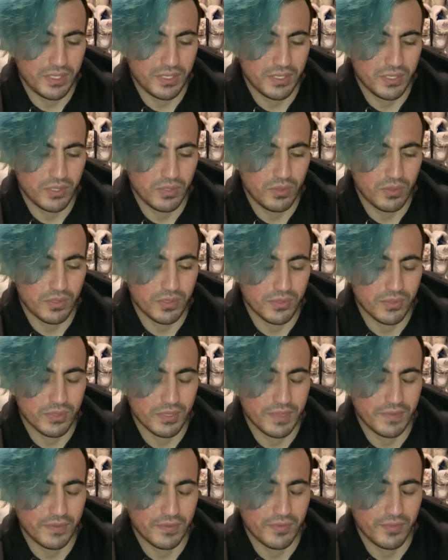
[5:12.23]
So you also
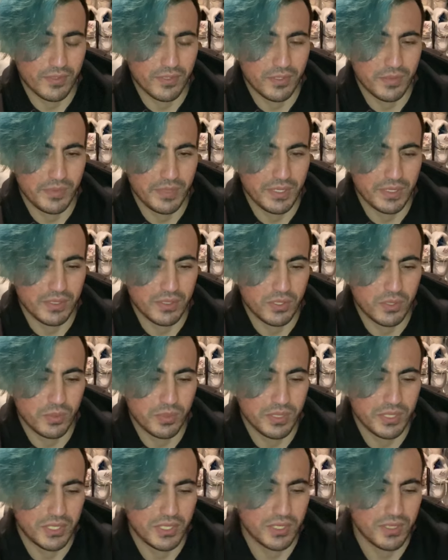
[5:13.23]
have to follow me on
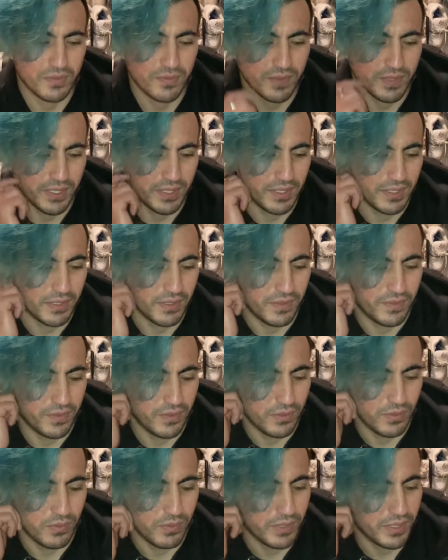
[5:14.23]
Twitch to find out if
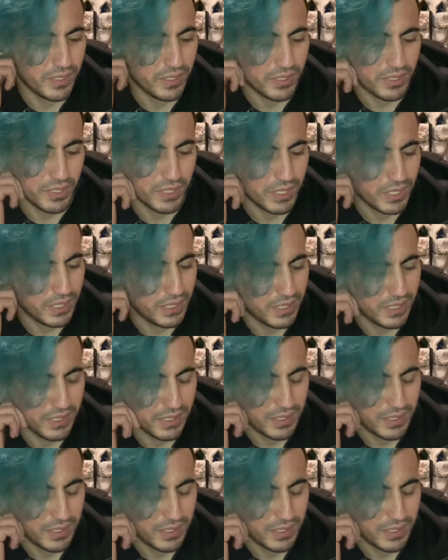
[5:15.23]
you won or not.